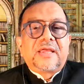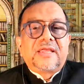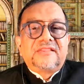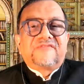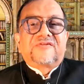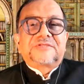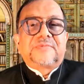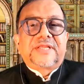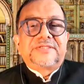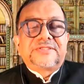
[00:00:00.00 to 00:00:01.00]
in the first
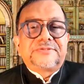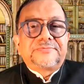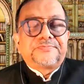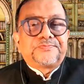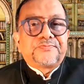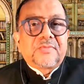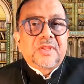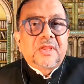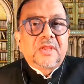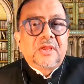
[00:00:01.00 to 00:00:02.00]
place.
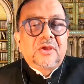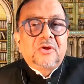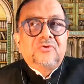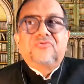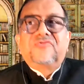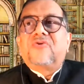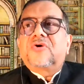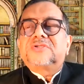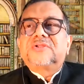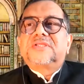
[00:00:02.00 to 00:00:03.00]
To
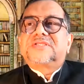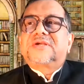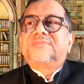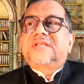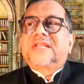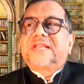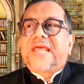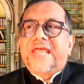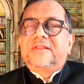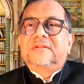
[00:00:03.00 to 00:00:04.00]
focus on the subject at
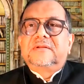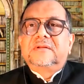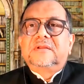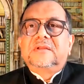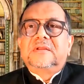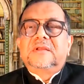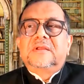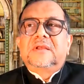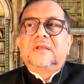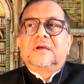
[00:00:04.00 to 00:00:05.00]
hand,
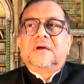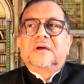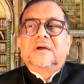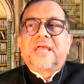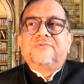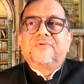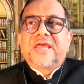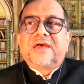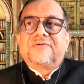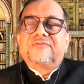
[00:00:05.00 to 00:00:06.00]
and we
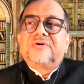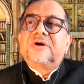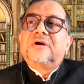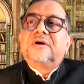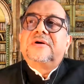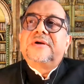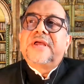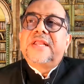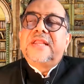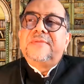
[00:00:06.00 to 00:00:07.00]
have
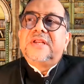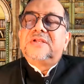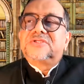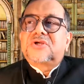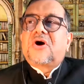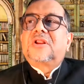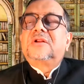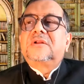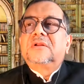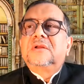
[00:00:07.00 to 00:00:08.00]
an eminent
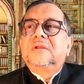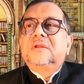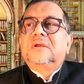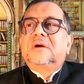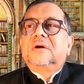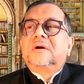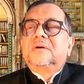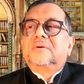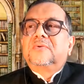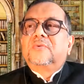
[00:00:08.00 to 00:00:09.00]
scholar
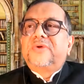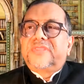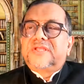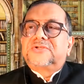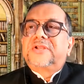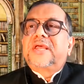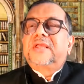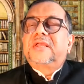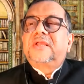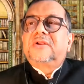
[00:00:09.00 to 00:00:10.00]
with us
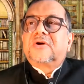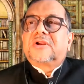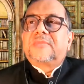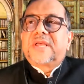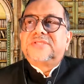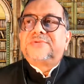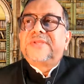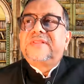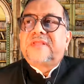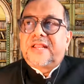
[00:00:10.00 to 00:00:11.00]
today, Dr.
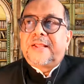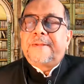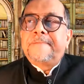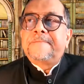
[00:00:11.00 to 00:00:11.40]
Majabin Dala,